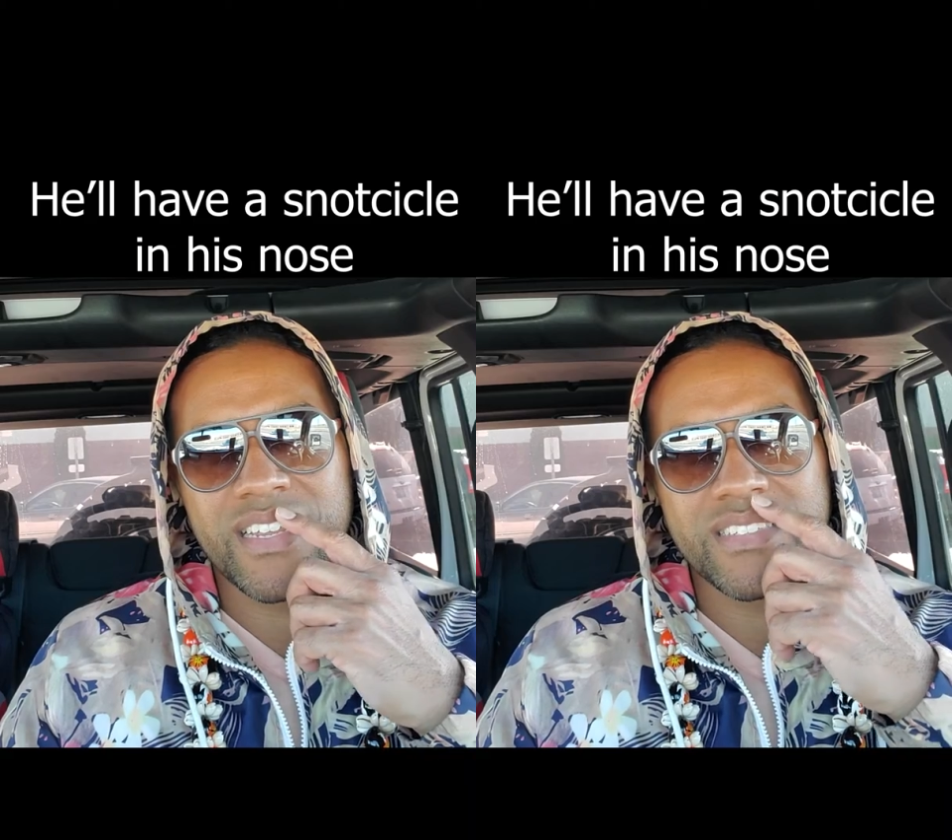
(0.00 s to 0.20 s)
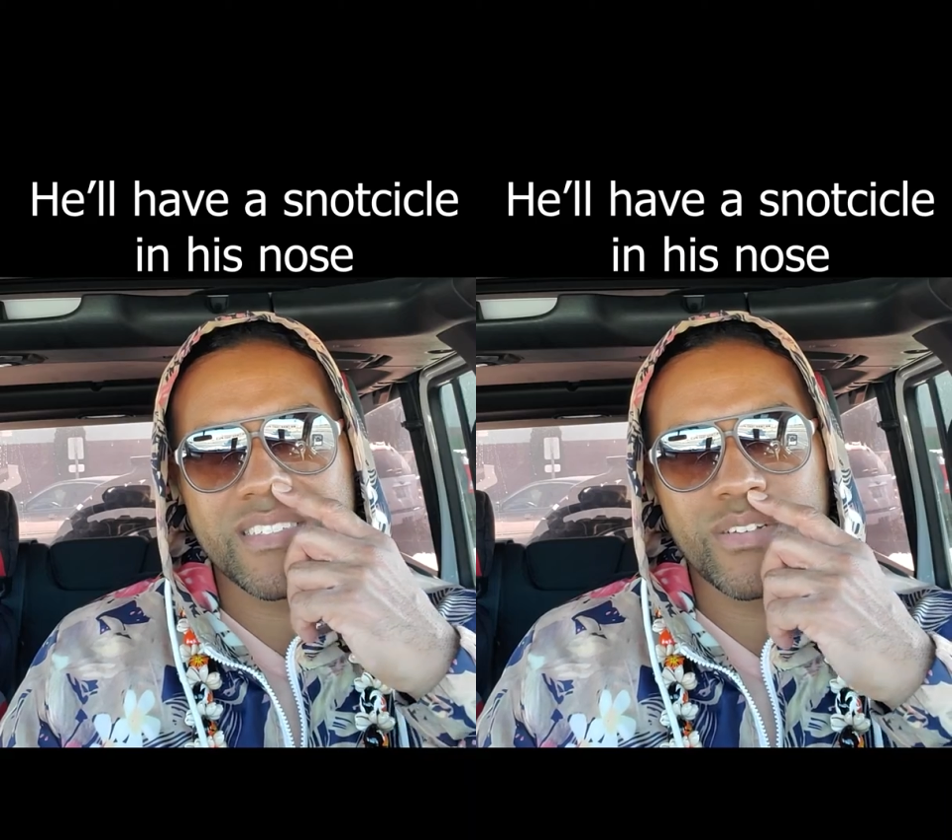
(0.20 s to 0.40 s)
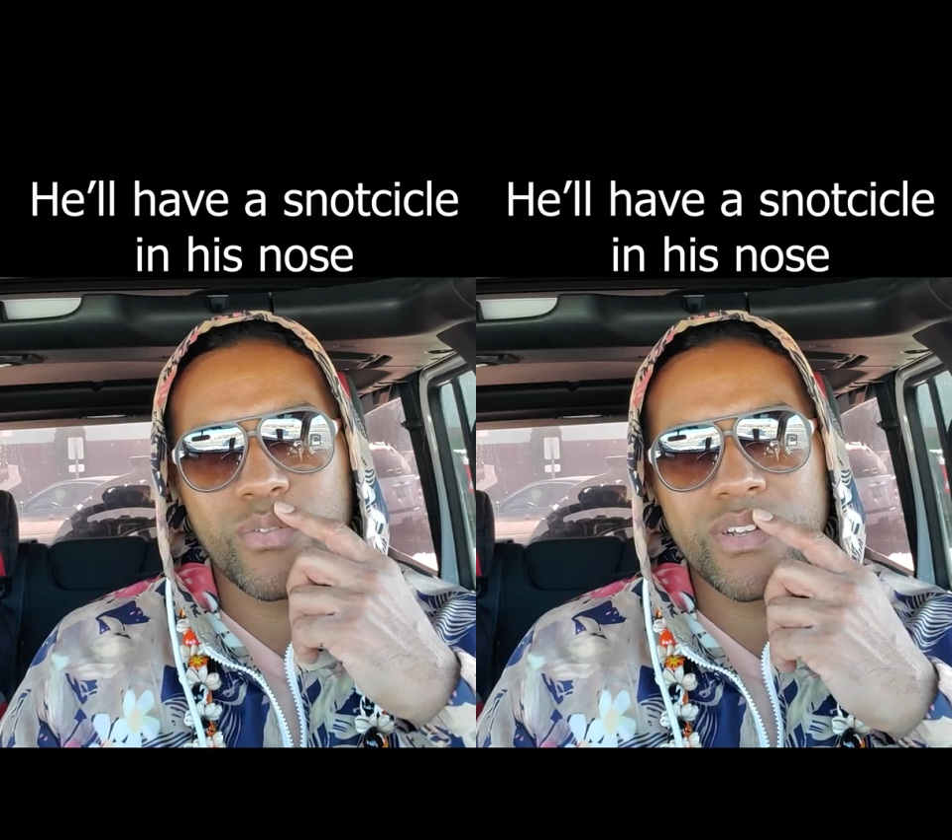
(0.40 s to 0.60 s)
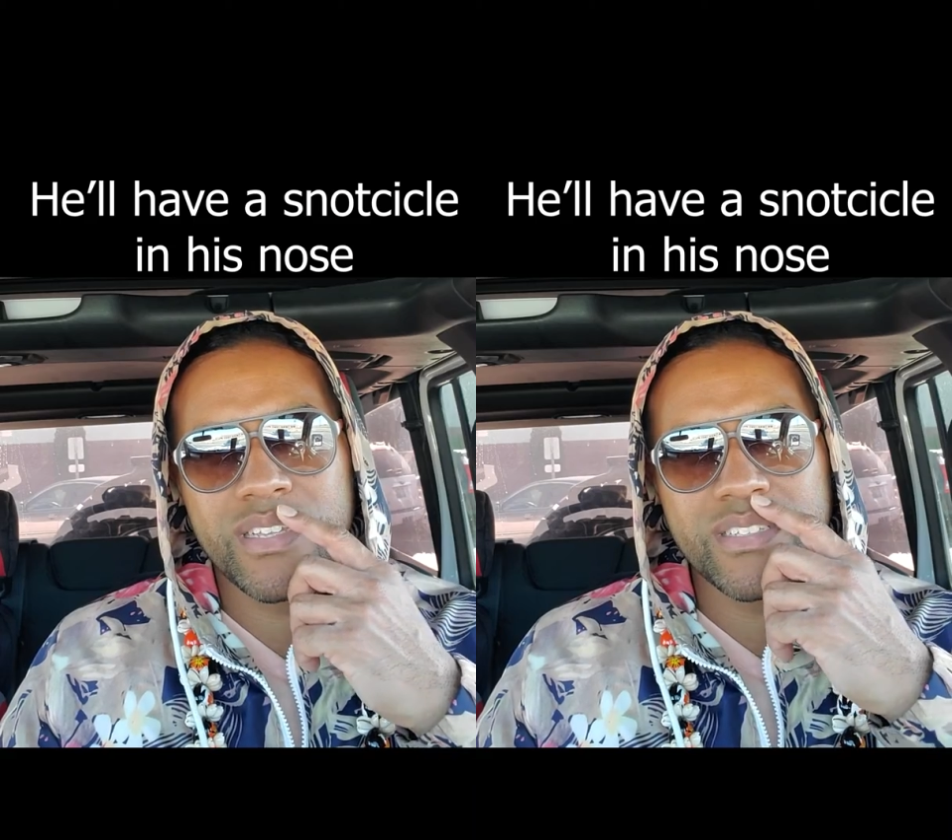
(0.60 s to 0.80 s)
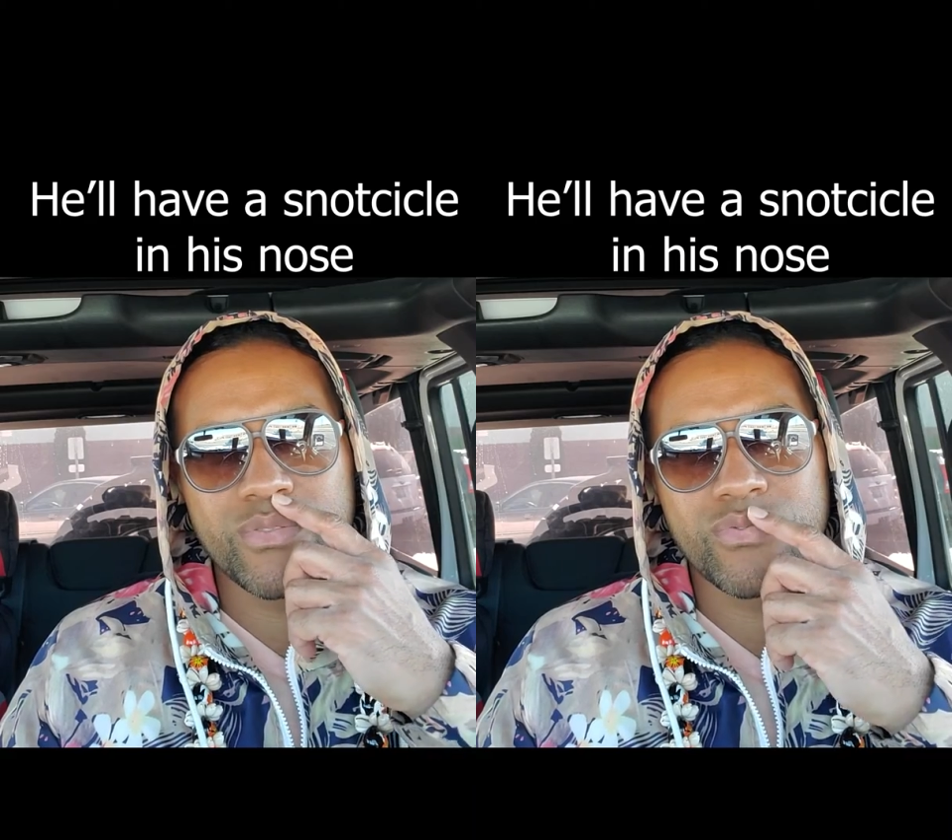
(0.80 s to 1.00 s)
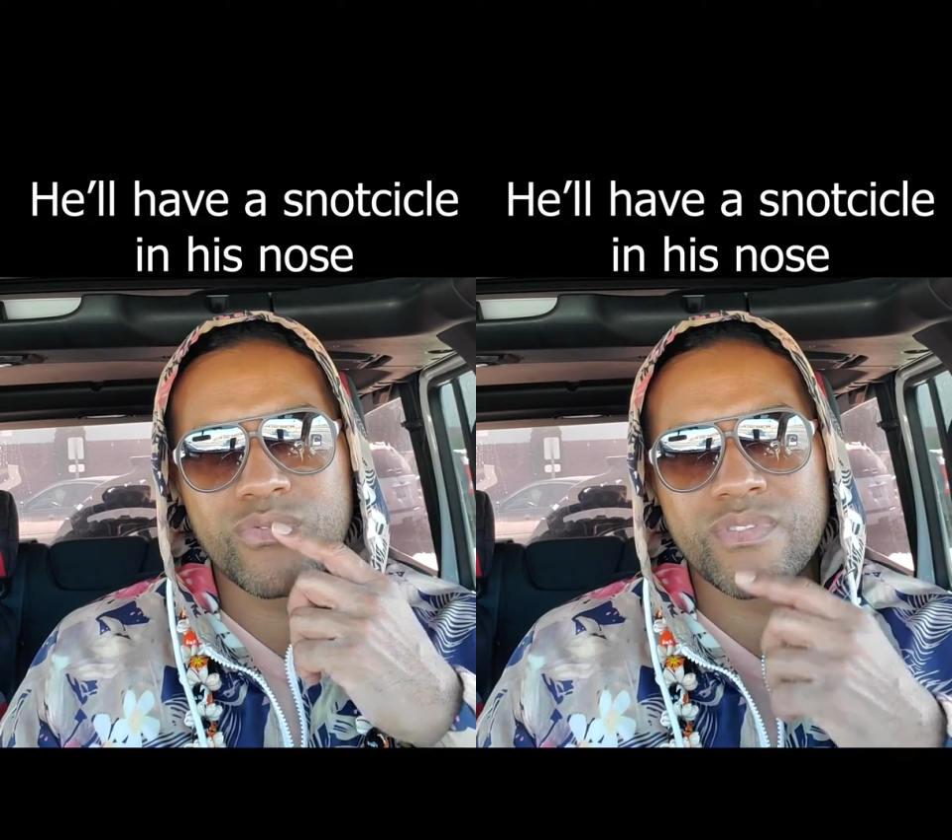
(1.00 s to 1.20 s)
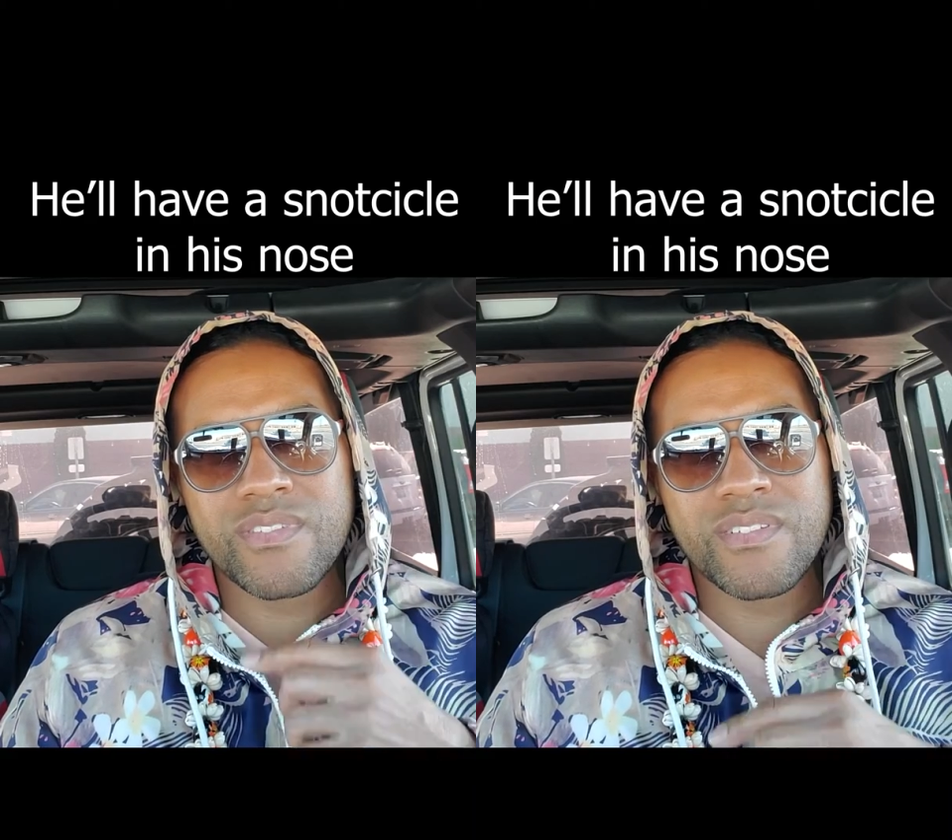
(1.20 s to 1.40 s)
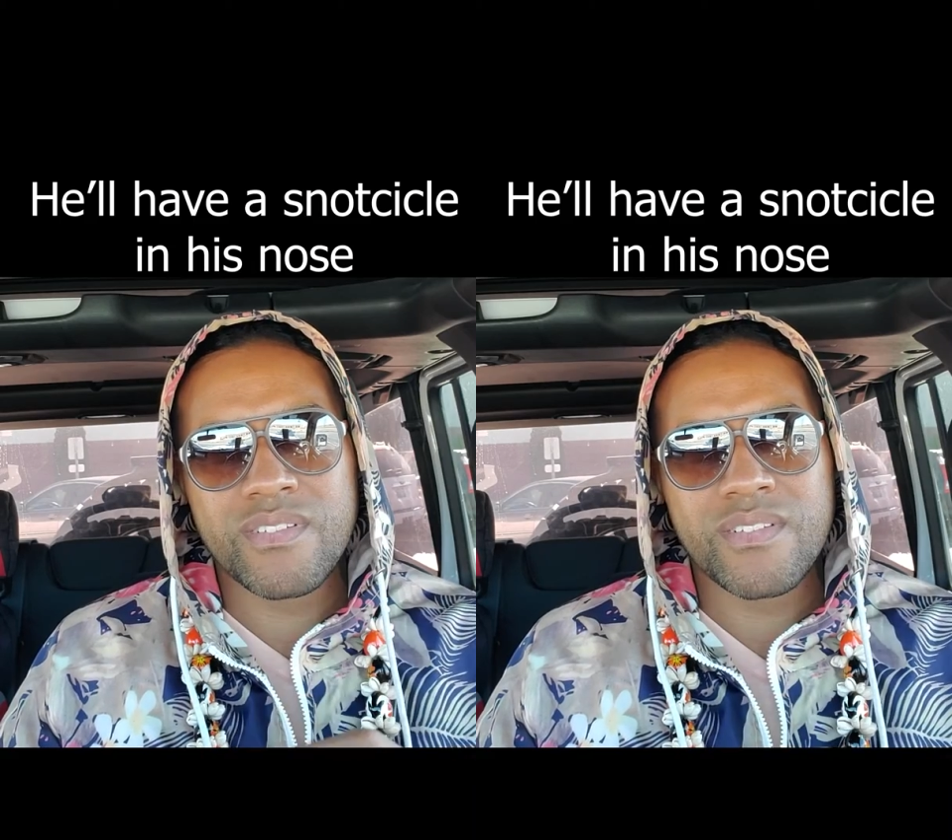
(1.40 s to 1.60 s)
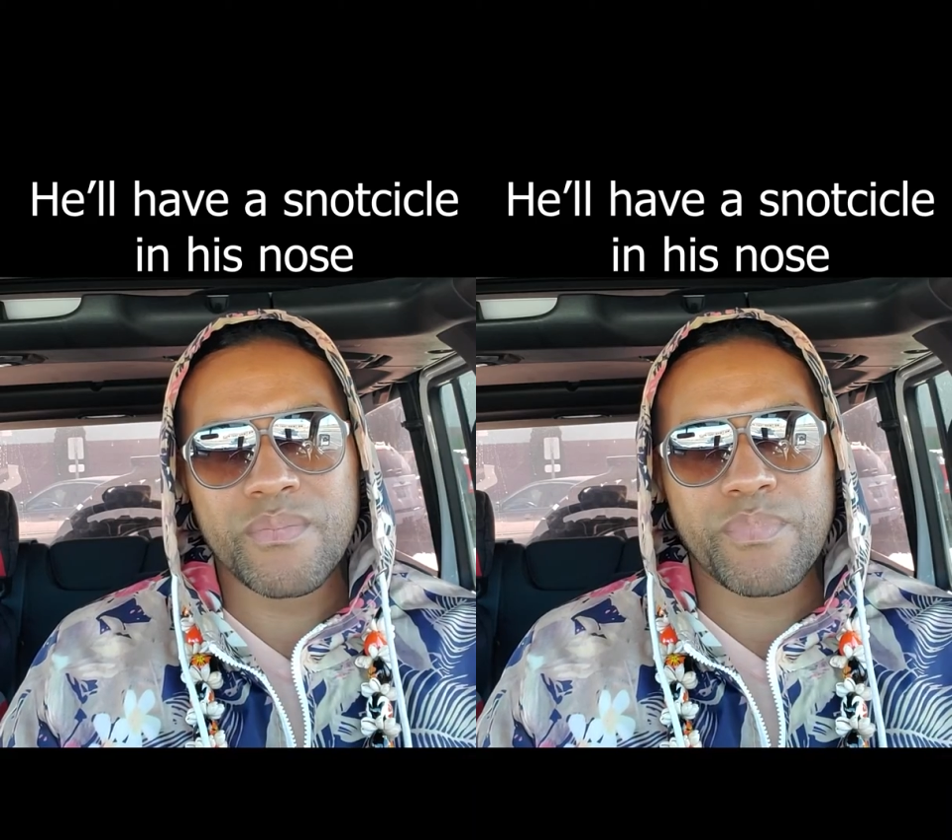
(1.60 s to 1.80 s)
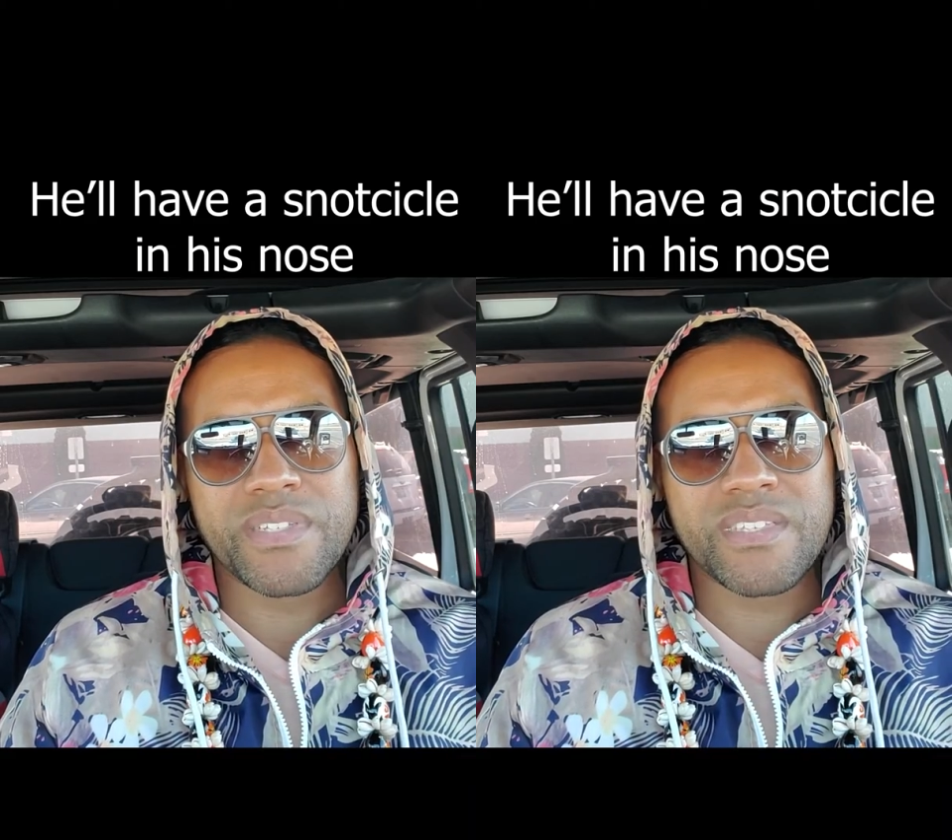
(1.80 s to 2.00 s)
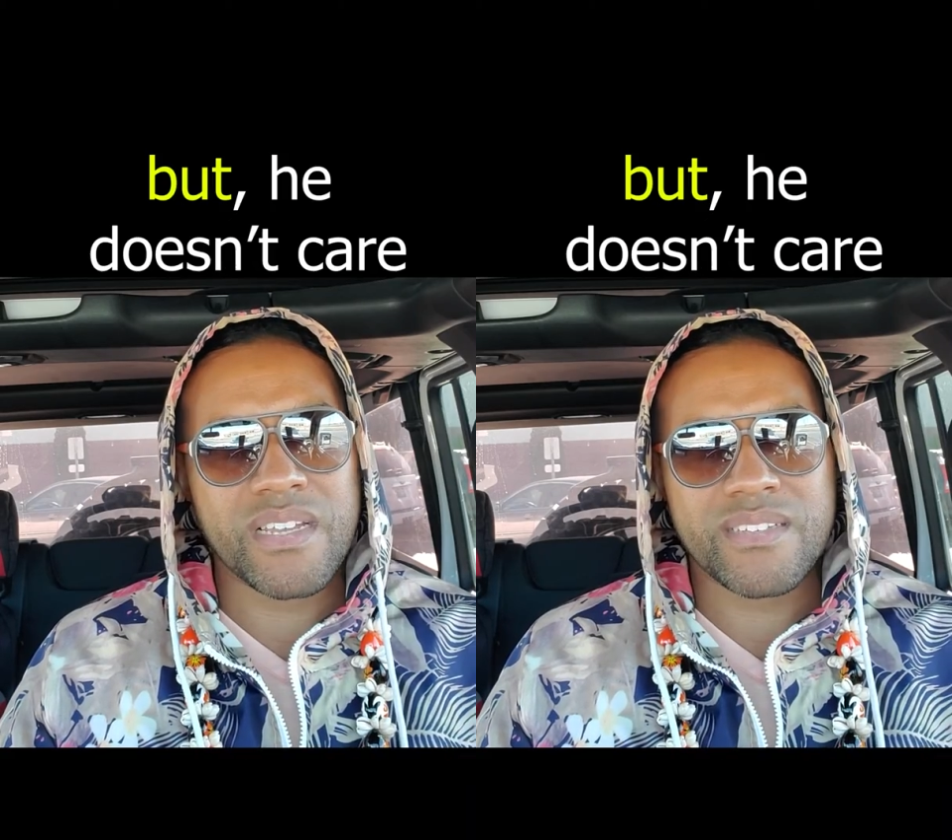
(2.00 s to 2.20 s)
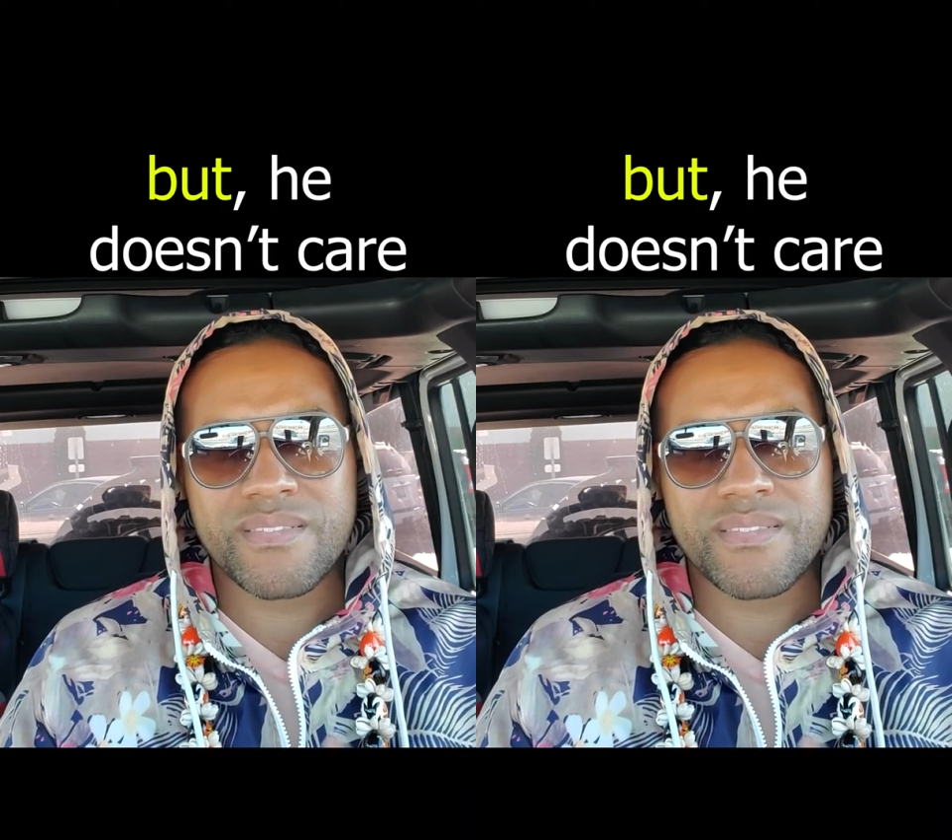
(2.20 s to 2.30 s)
na siku ile isu peita'i